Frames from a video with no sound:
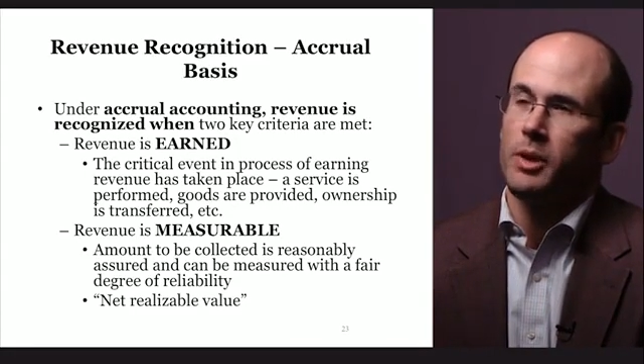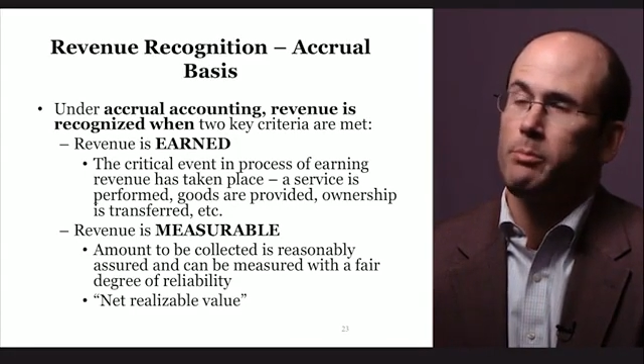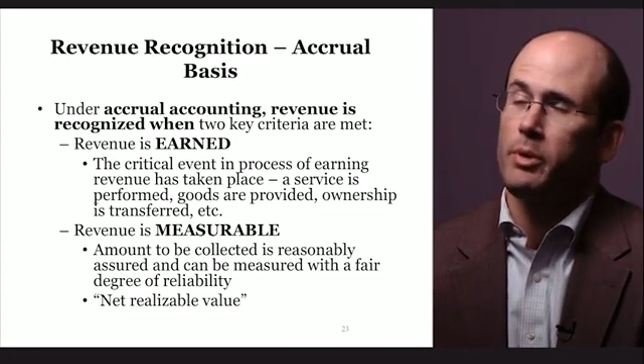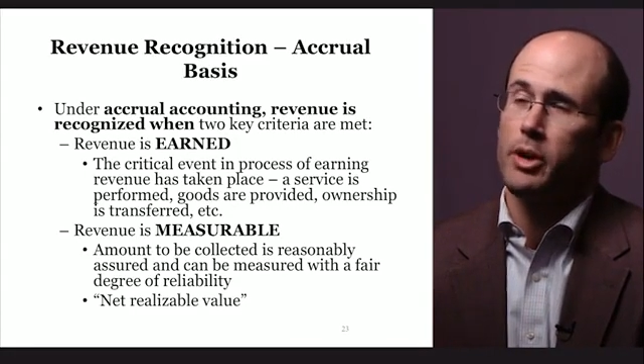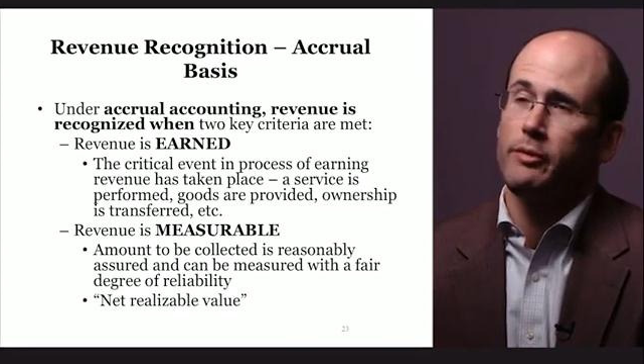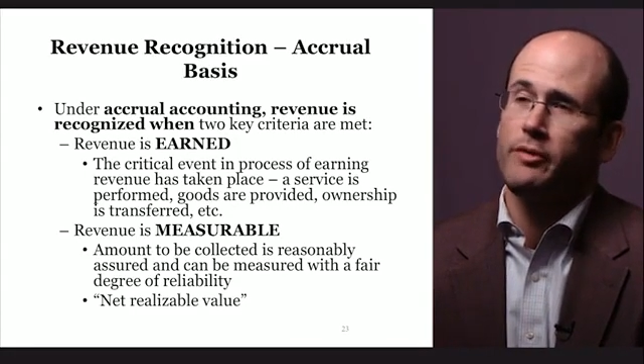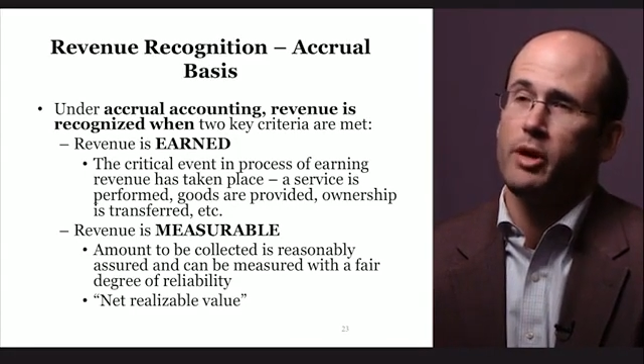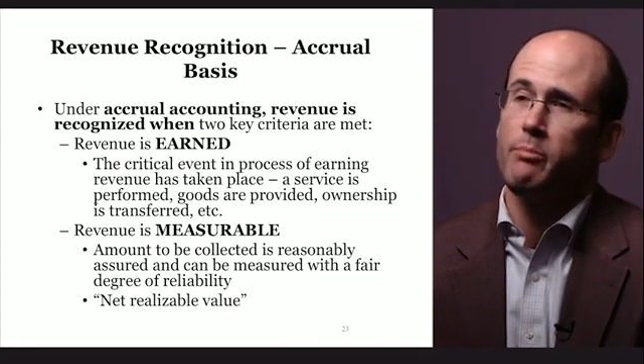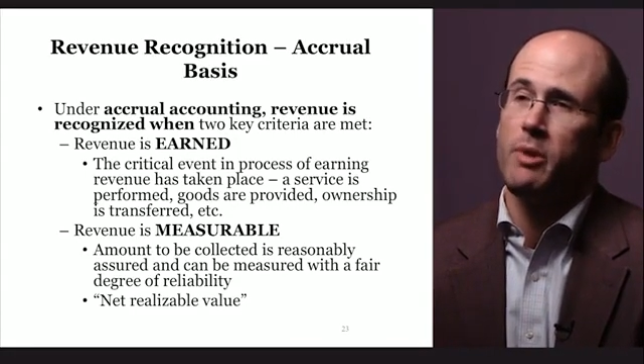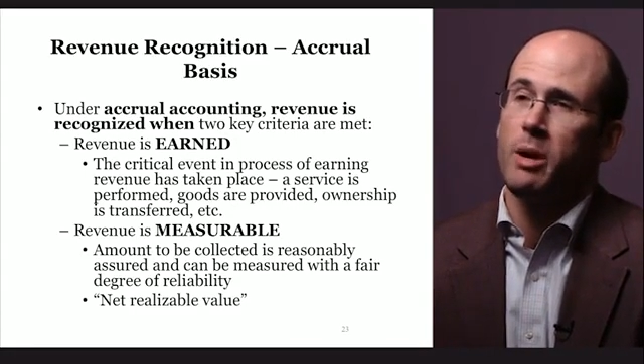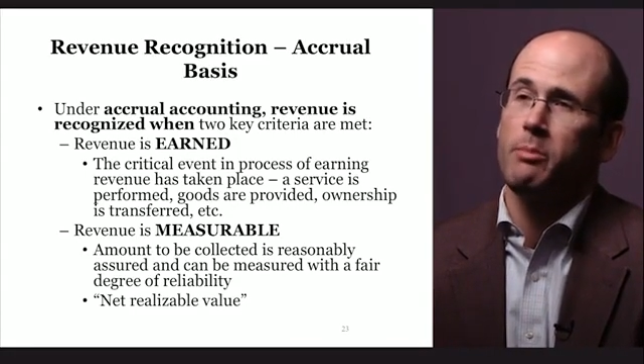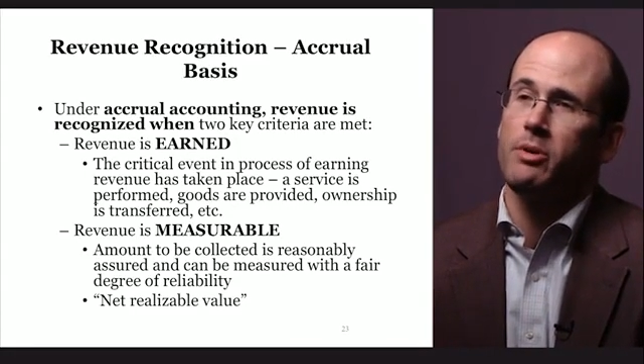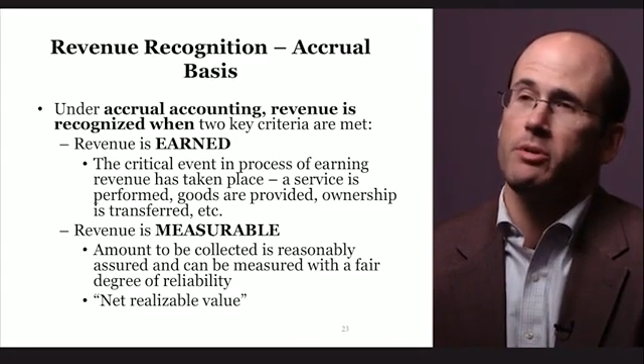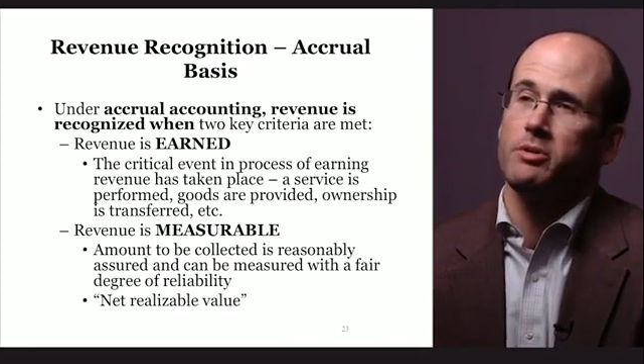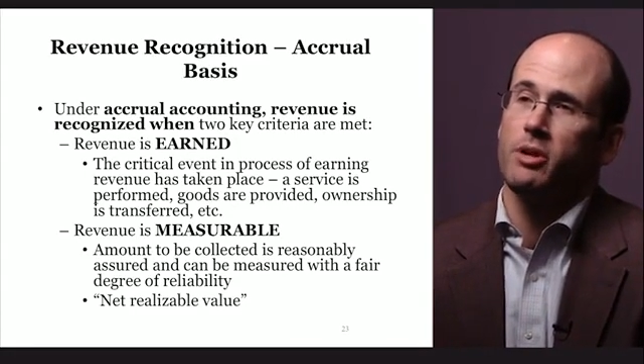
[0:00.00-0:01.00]
But if your
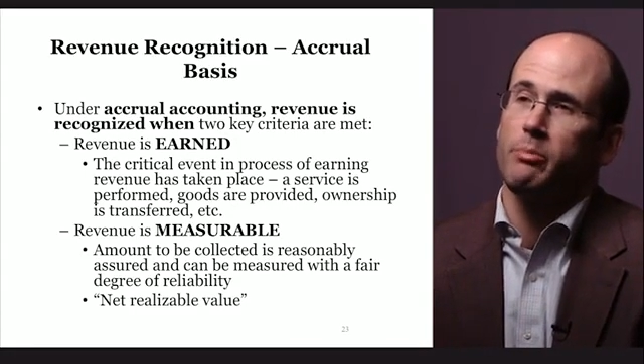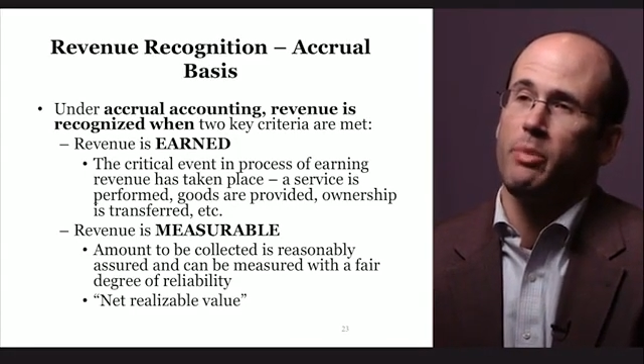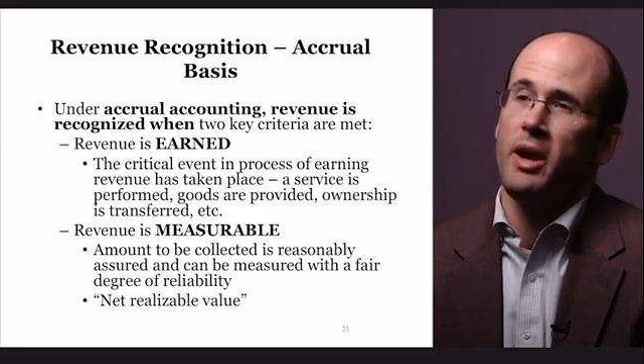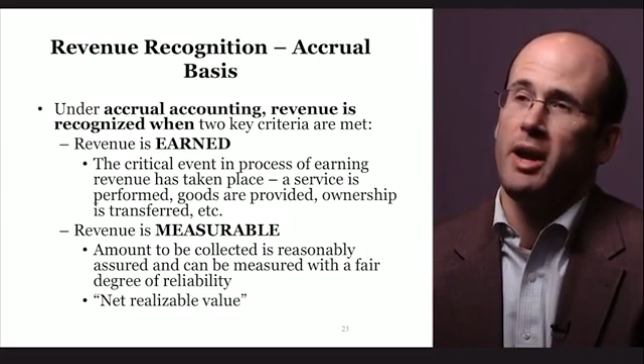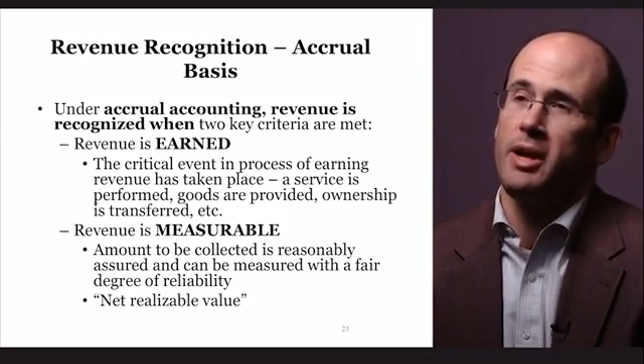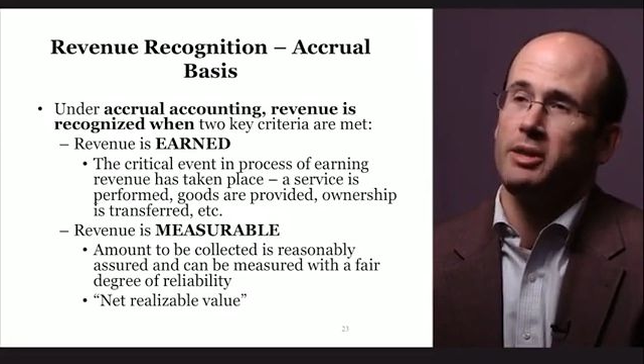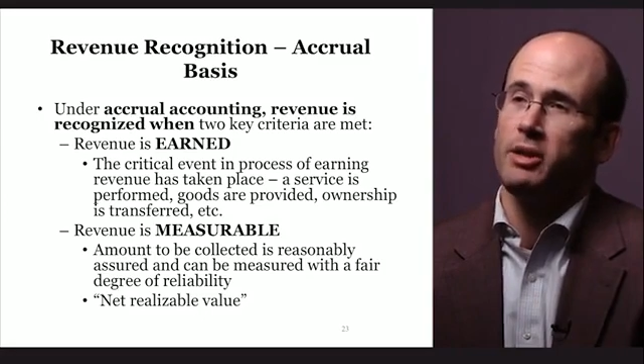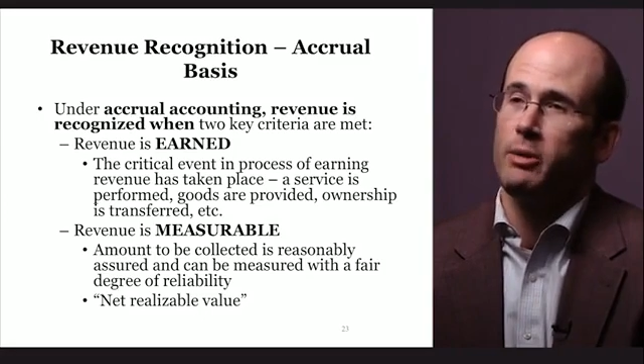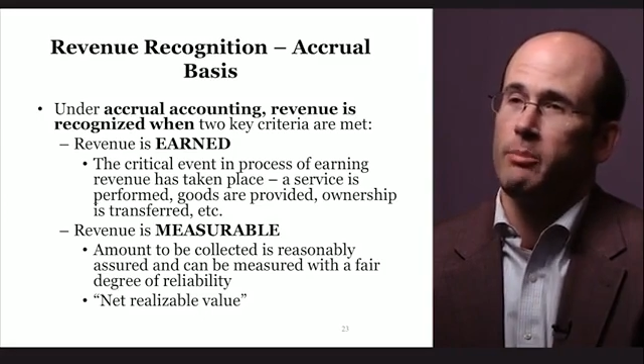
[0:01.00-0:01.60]
members are paying their